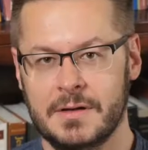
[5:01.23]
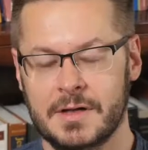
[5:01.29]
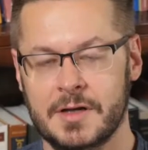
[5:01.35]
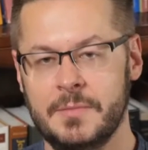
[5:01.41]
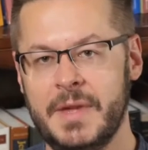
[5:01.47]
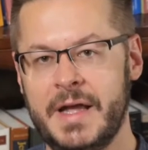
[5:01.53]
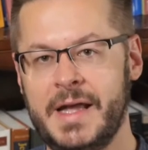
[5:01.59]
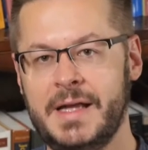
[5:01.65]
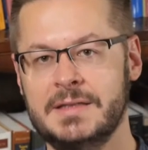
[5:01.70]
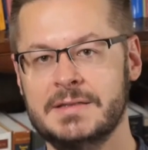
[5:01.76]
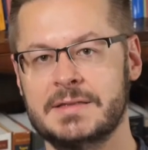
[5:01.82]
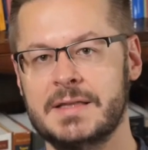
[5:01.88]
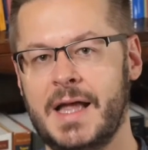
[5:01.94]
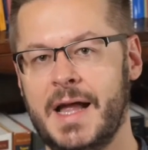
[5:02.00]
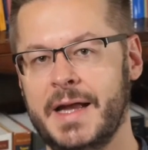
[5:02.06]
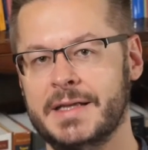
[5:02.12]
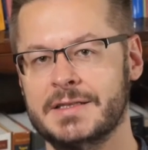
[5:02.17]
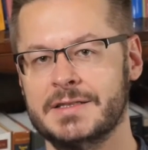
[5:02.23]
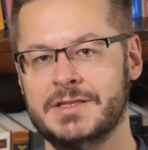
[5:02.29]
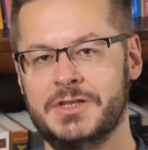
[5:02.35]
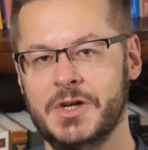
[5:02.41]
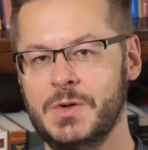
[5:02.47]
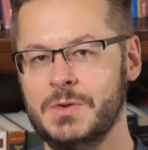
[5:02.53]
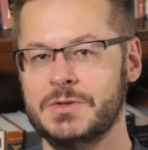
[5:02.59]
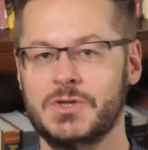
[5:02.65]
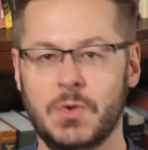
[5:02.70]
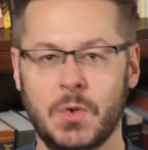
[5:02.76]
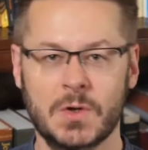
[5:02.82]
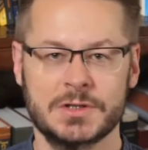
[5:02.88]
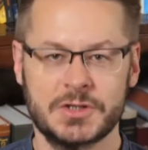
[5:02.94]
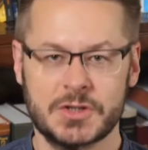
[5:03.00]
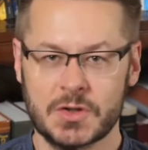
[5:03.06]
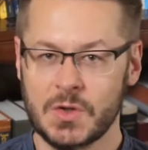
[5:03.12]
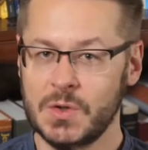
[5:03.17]
Commands like don't
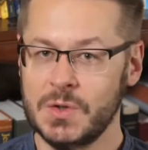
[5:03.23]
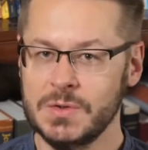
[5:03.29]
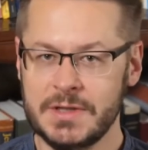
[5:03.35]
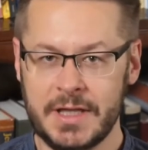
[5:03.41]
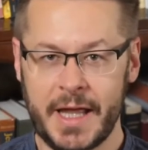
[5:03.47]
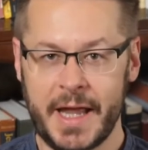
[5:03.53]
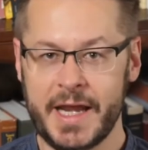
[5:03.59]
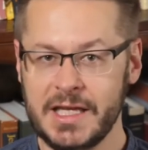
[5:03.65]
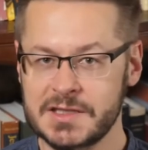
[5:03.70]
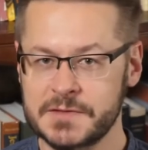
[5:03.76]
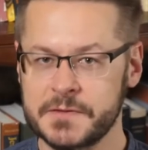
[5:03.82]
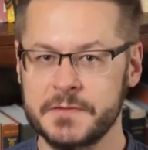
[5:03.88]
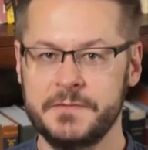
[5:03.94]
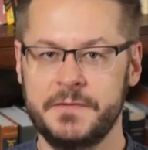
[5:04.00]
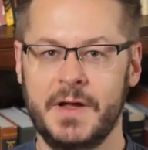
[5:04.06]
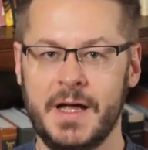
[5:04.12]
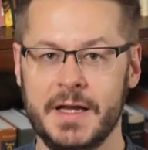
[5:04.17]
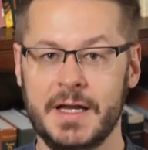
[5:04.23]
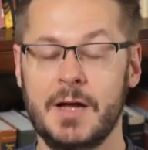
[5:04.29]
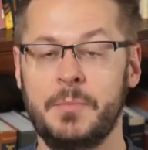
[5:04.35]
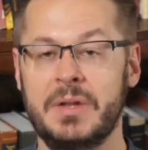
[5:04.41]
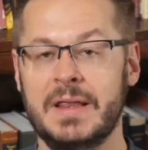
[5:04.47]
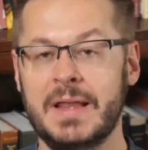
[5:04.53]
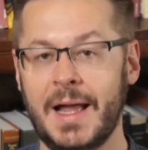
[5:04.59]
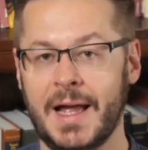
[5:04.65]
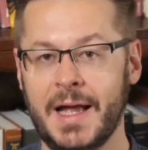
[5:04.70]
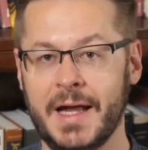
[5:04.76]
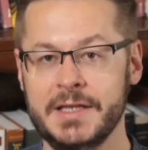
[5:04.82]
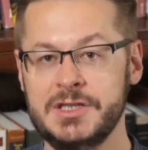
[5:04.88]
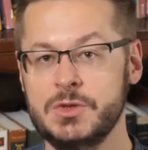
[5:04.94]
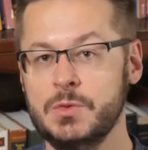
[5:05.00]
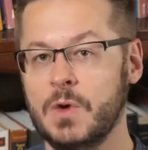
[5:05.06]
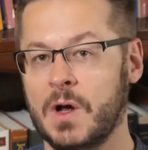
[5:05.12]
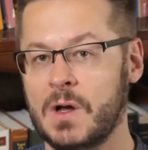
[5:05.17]
torture old ladies for fun apply
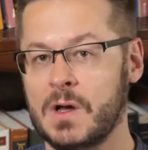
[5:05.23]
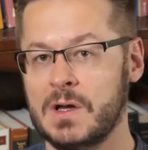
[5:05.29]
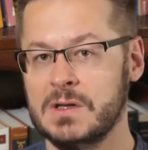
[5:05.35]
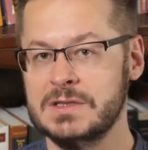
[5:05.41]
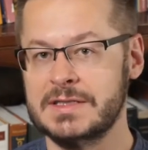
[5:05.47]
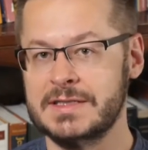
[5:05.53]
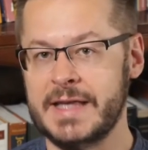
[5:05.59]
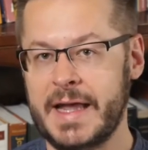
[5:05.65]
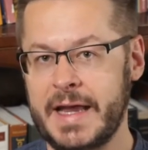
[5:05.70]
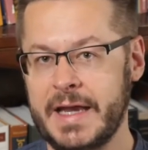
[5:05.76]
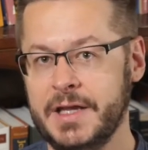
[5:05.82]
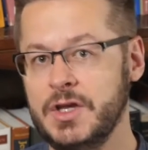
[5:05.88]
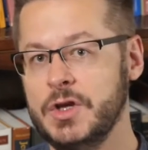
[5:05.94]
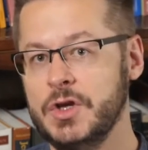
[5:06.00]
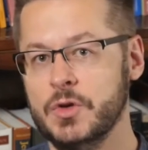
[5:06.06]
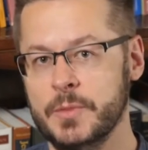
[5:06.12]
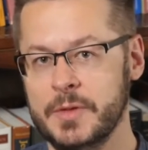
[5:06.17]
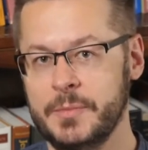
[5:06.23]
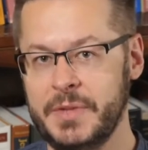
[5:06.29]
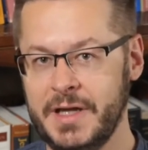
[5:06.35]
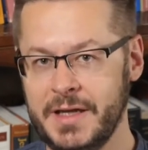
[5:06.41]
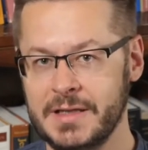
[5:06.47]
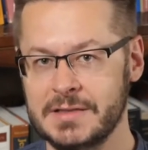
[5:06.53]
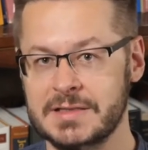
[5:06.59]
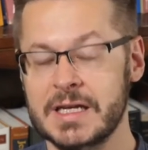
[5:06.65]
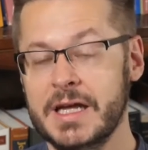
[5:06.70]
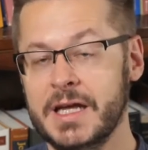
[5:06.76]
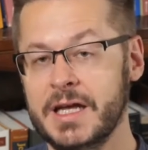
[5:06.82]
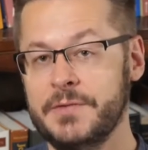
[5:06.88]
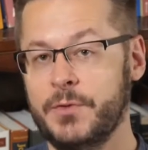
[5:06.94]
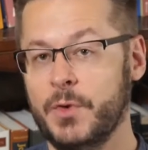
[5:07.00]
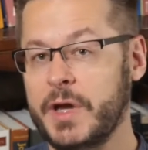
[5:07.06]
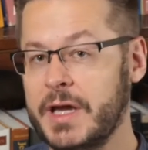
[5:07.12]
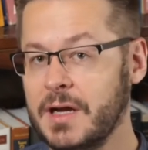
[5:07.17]
to all sane human beings.
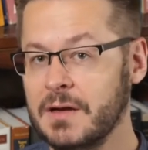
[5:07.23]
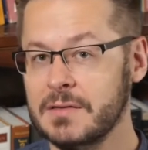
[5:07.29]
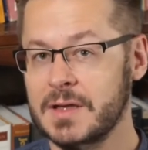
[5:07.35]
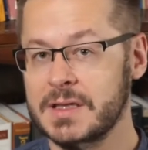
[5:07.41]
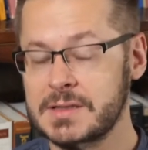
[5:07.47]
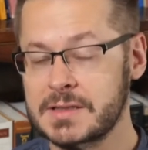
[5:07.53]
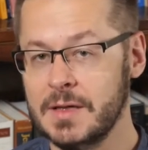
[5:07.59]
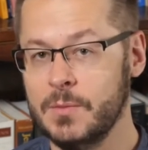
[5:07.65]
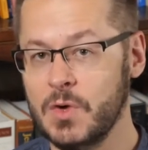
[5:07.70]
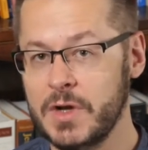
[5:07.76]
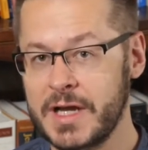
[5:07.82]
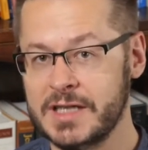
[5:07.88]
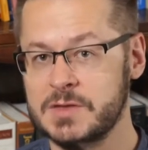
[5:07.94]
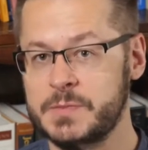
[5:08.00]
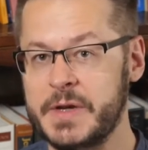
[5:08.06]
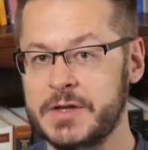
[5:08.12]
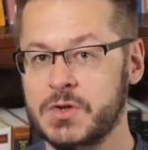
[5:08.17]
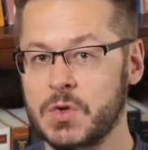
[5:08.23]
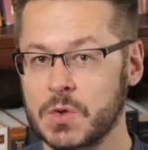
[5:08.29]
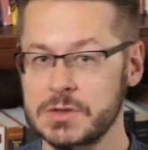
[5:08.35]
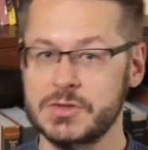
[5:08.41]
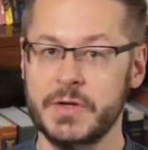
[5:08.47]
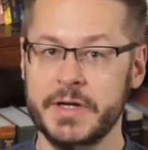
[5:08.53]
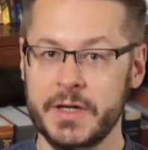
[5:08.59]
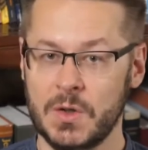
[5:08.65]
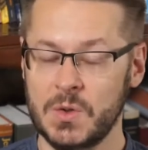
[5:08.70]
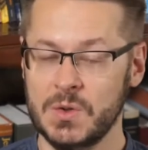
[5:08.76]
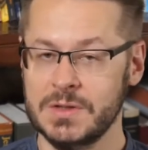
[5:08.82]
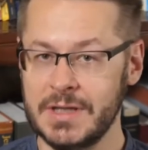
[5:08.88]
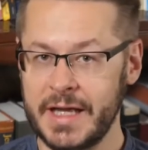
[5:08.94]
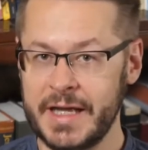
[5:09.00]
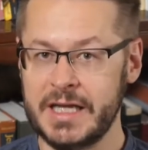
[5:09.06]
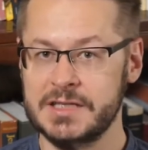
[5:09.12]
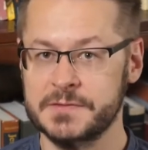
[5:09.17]
If we hear that someone has been torturing old
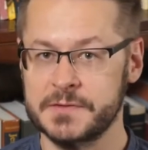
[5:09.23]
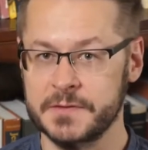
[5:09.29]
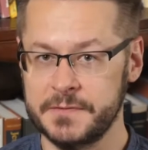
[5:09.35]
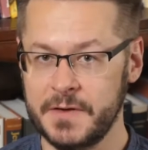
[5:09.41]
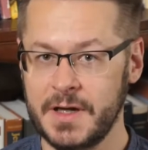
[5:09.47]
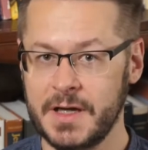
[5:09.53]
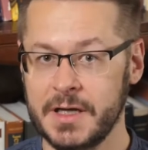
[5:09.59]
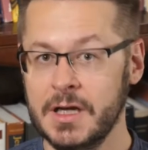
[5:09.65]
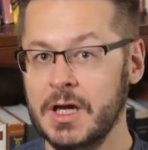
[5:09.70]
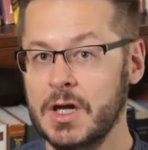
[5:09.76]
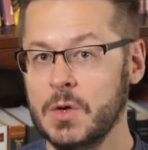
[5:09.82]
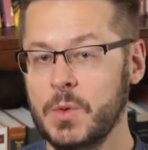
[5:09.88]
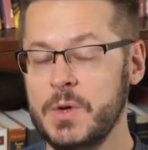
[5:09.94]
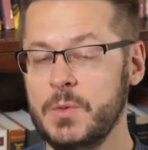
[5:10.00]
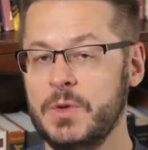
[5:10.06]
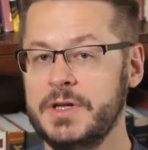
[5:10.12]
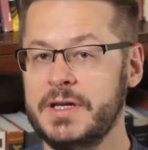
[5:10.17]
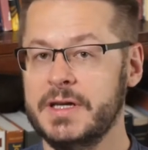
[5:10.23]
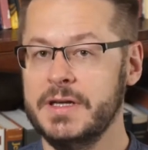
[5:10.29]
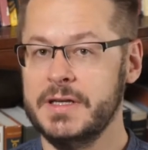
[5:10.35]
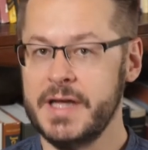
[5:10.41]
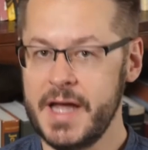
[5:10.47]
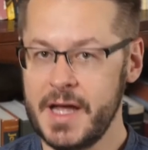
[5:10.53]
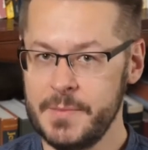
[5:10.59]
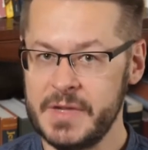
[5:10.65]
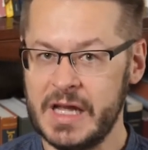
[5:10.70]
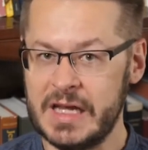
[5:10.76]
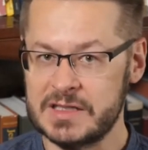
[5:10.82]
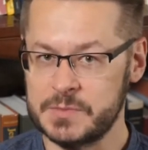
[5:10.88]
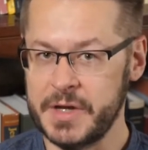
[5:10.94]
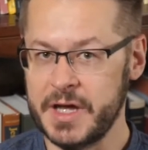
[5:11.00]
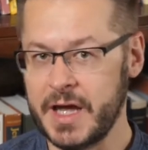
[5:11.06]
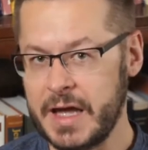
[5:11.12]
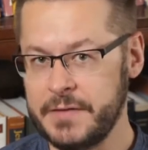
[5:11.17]
ladies for fun, we would condemn his
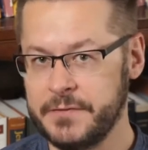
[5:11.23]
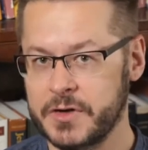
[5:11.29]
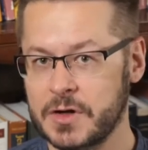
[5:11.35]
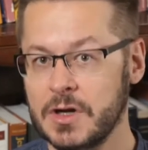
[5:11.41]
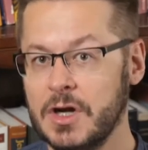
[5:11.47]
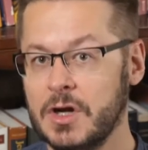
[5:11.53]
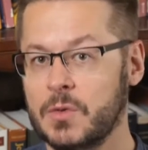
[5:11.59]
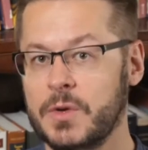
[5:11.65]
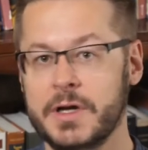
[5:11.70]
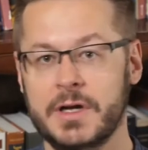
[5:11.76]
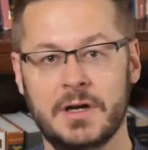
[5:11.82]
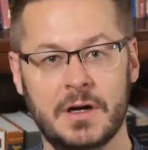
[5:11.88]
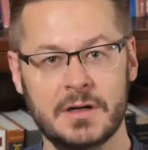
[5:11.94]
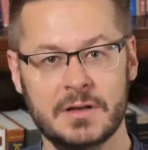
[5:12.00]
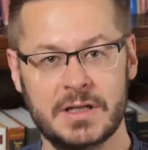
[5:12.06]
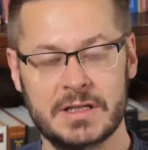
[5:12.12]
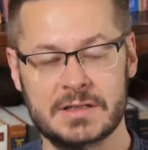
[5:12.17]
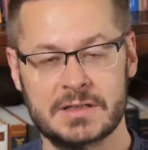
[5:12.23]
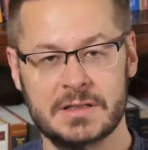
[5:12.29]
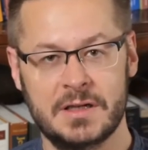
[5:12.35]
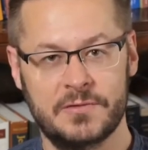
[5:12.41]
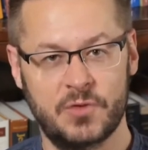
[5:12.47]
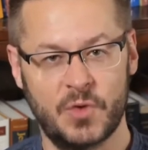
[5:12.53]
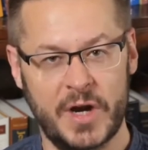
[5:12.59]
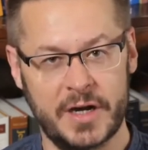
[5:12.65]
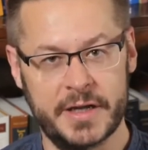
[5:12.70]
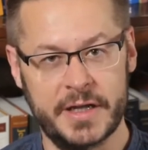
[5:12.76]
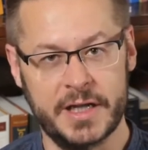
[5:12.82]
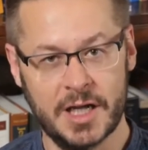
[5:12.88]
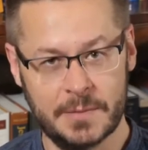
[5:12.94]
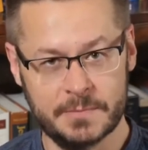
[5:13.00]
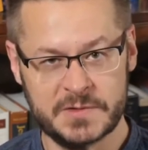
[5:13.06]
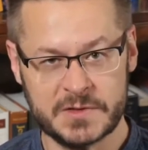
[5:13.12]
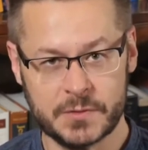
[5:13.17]
behavior regardless of where he
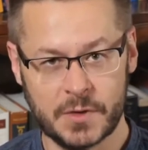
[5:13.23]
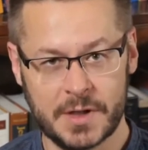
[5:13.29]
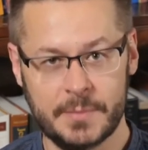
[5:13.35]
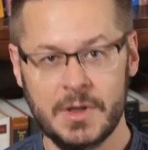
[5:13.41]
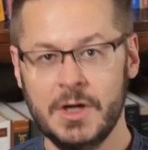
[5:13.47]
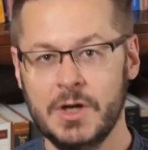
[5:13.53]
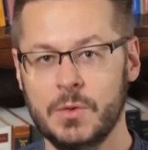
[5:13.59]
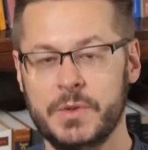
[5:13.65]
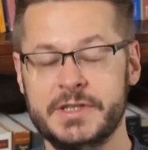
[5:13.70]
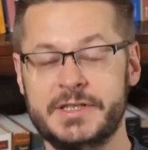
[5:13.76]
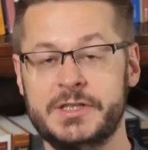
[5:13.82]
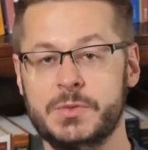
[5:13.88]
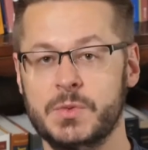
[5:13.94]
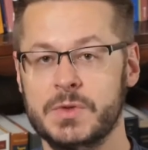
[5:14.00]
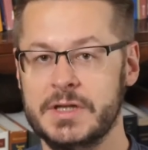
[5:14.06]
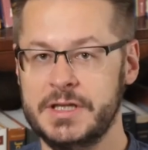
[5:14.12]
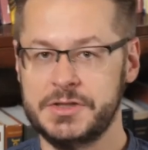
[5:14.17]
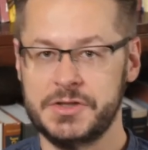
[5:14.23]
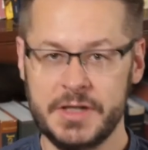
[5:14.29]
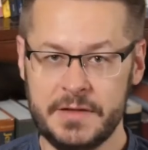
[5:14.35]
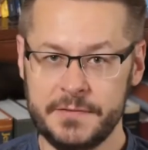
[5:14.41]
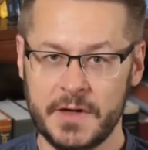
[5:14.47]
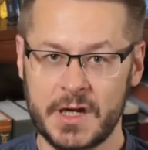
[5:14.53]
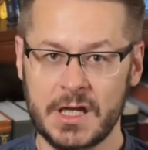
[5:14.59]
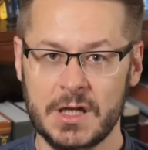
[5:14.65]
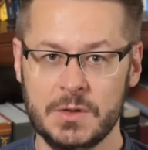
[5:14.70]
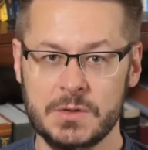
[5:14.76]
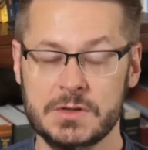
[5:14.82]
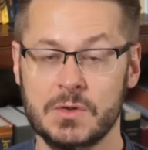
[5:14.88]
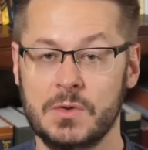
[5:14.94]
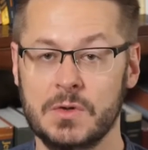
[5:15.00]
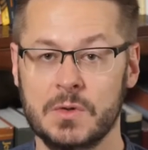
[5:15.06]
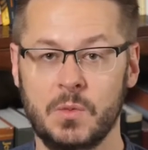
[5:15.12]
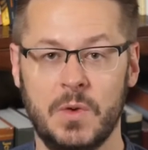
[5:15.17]
comes from, which religion he follows,
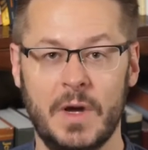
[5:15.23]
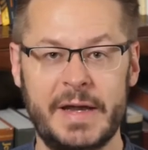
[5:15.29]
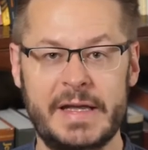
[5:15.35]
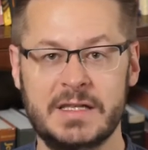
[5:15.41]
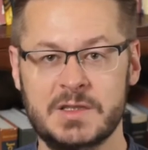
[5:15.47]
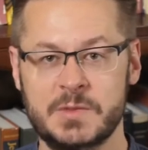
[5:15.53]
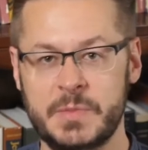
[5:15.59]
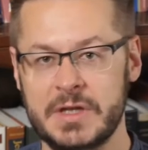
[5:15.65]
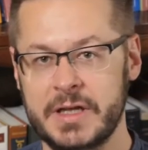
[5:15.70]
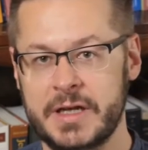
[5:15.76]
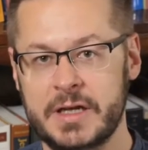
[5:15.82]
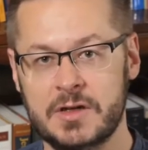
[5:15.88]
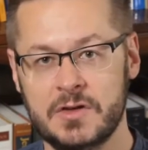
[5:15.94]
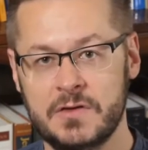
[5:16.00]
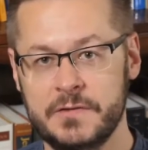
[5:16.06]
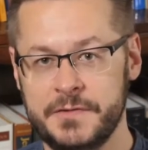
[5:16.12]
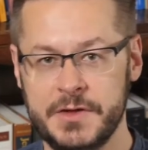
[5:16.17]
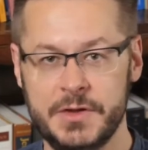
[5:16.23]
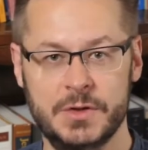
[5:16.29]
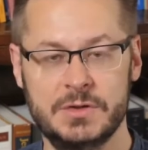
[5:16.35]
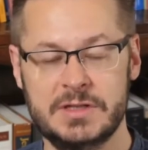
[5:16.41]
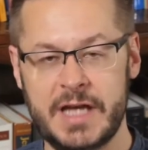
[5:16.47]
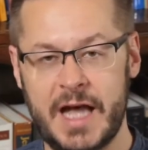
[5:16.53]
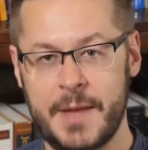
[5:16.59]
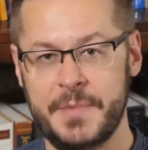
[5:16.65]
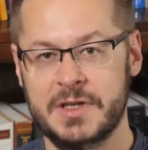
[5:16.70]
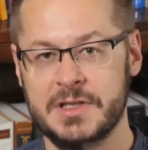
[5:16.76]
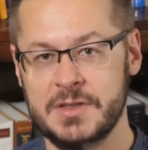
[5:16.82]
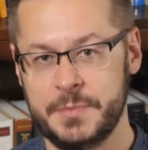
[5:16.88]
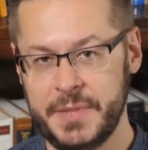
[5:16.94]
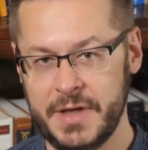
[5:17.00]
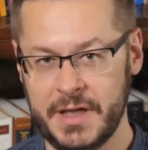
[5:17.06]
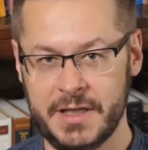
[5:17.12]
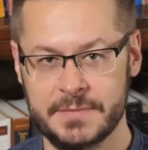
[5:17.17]
or what his political views happen to
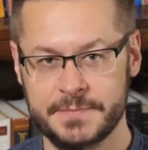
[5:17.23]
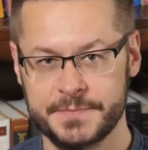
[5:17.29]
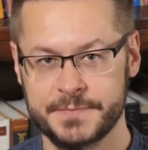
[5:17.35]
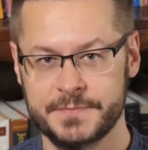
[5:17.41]
be.